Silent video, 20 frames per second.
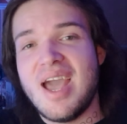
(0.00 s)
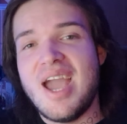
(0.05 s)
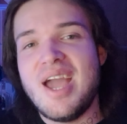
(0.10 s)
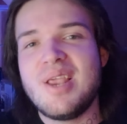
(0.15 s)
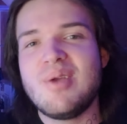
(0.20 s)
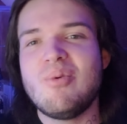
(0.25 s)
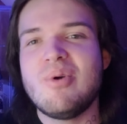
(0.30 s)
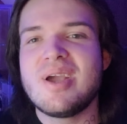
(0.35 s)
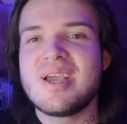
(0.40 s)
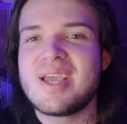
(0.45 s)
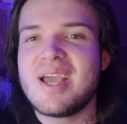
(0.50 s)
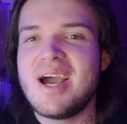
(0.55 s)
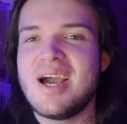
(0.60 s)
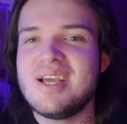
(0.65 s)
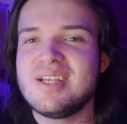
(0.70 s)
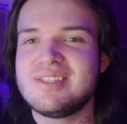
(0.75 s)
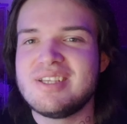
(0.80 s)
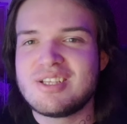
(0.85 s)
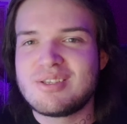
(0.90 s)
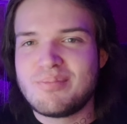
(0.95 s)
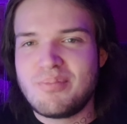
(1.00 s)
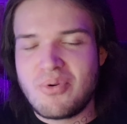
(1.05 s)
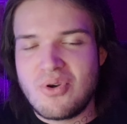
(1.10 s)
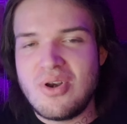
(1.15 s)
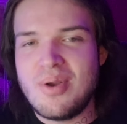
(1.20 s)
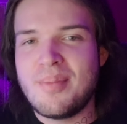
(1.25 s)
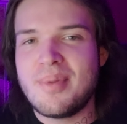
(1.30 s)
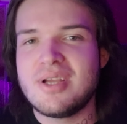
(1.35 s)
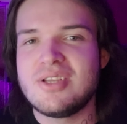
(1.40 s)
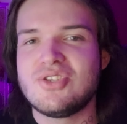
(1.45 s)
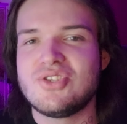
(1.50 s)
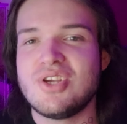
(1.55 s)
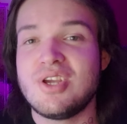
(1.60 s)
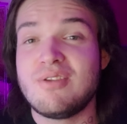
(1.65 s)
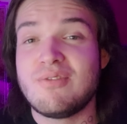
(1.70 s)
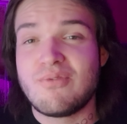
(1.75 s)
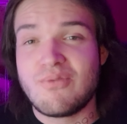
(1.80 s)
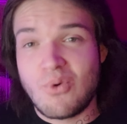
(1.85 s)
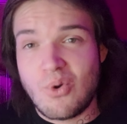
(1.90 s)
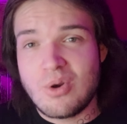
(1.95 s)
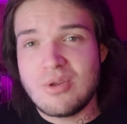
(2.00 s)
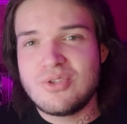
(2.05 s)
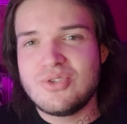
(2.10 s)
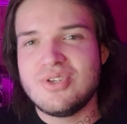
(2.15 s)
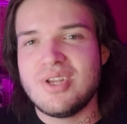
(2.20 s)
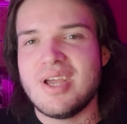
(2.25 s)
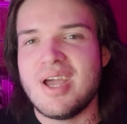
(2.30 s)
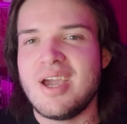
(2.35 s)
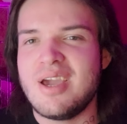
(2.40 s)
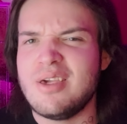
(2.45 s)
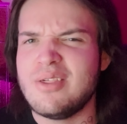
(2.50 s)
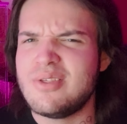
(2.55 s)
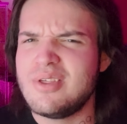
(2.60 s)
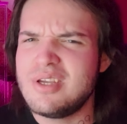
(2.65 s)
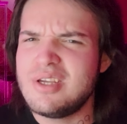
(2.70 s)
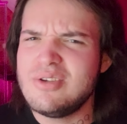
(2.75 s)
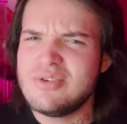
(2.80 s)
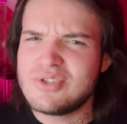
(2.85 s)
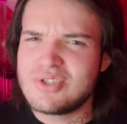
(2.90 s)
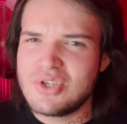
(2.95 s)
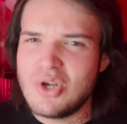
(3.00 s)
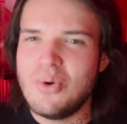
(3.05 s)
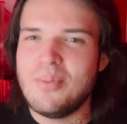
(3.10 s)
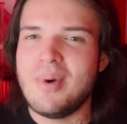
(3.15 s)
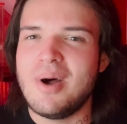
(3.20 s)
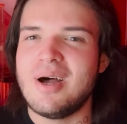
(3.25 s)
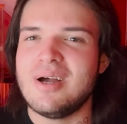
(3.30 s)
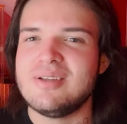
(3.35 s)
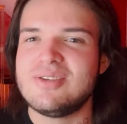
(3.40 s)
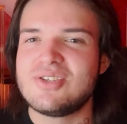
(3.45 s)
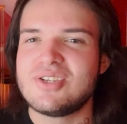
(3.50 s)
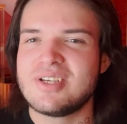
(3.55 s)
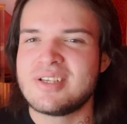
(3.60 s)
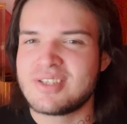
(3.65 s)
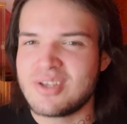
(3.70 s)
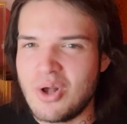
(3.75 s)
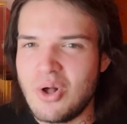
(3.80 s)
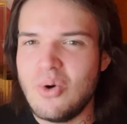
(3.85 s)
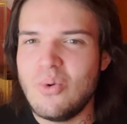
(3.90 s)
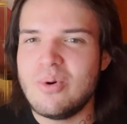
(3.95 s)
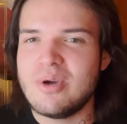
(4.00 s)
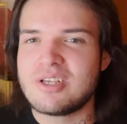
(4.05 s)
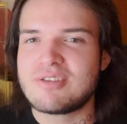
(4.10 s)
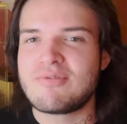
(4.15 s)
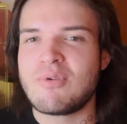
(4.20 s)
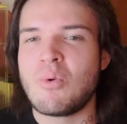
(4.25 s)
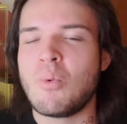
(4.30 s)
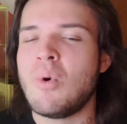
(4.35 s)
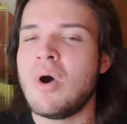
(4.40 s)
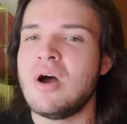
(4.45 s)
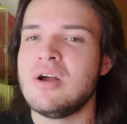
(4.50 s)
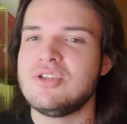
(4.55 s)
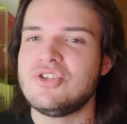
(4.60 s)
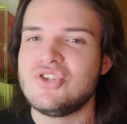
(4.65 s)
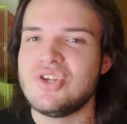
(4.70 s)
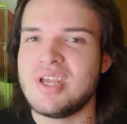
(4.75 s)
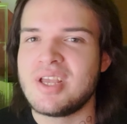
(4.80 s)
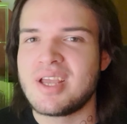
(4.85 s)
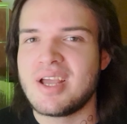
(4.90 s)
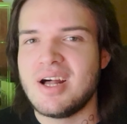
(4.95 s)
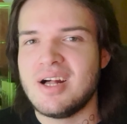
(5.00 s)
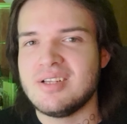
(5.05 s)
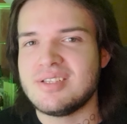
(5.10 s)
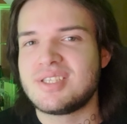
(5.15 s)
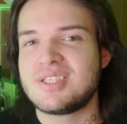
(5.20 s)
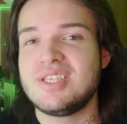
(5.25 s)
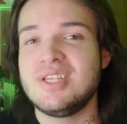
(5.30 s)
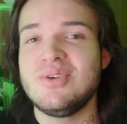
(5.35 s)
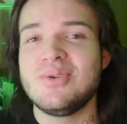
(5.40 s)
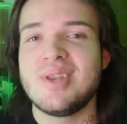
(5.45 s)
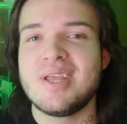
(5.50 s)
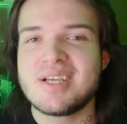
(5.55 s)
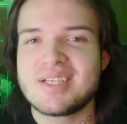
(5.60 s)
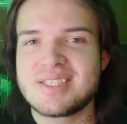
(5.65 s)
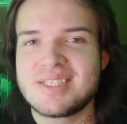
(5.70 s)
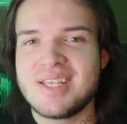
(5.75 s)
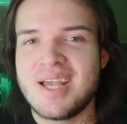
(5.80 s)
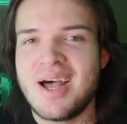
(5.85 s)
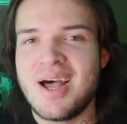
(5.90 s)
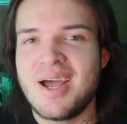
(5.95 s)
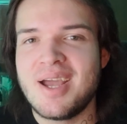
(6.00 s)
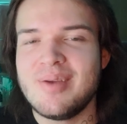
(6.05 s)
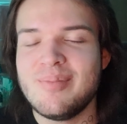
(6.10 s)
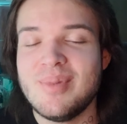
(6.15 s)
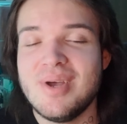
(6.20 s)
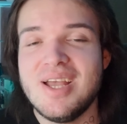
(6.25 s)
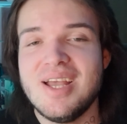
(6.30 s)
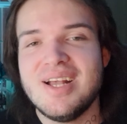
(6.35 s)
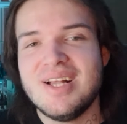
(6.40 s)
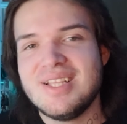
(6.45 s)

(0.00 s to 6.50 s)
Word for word: Anyway, guys, that's pretty much it for today. Thank you so much, as always, for watching. I'll see you next time.